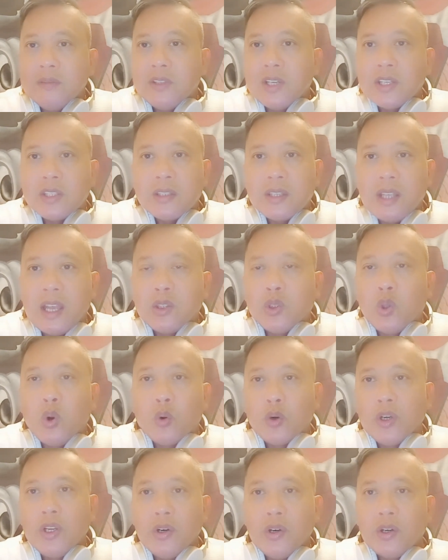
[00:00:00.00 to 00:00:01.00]
just
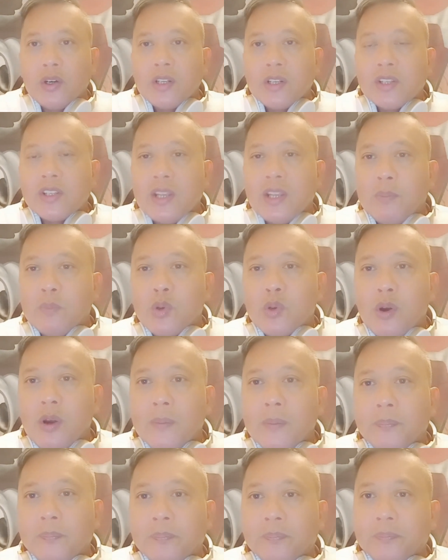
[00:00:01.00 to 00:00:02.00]
adoring her at the same
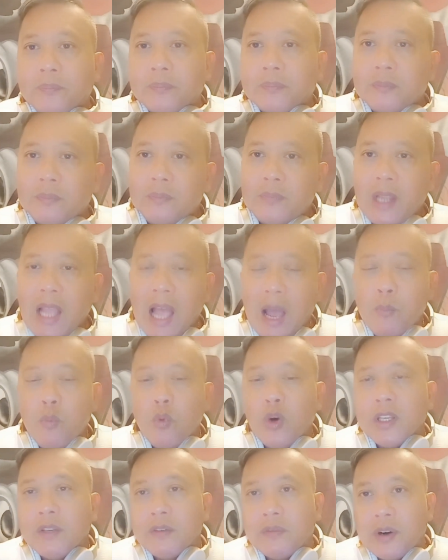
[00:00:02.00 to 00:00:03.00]
time. I'm
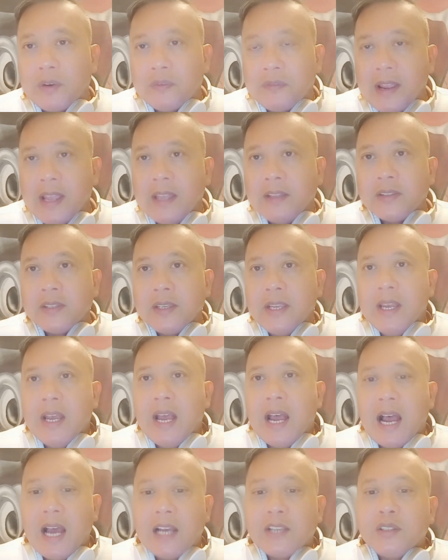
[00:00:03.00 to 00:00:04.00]
one of her fans.
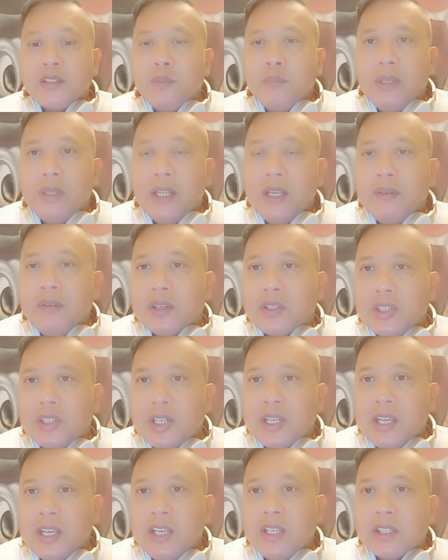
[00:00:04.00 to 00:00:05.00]
I still believe that
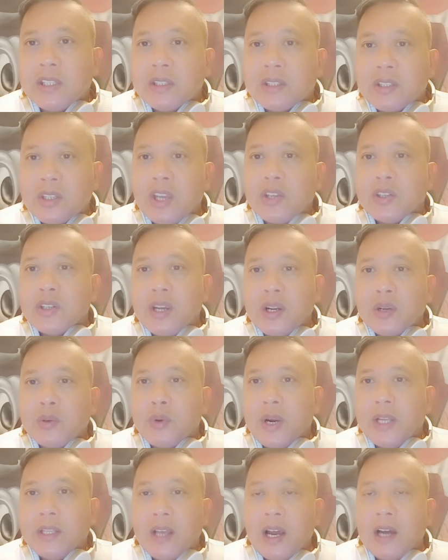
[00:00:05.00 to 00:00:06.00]
she is such a
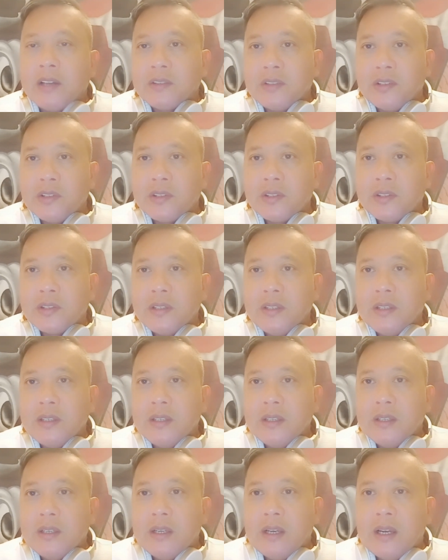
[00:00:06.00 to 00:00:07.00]
great artist.
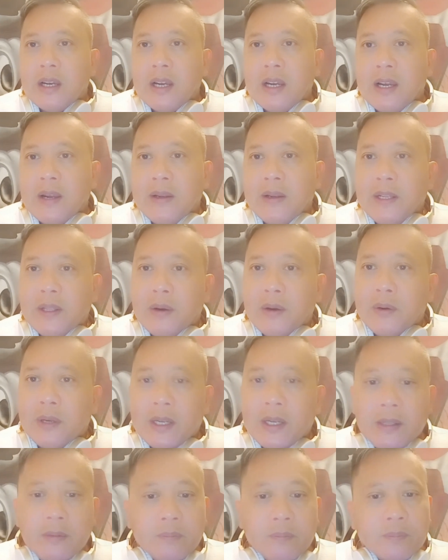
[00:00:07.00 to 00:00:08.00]
You know,
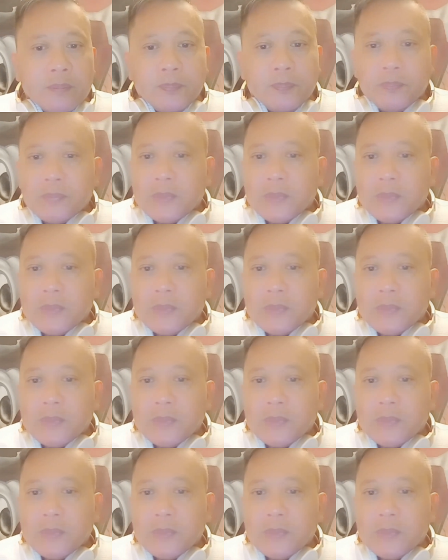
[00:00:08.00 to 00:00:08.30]
I'm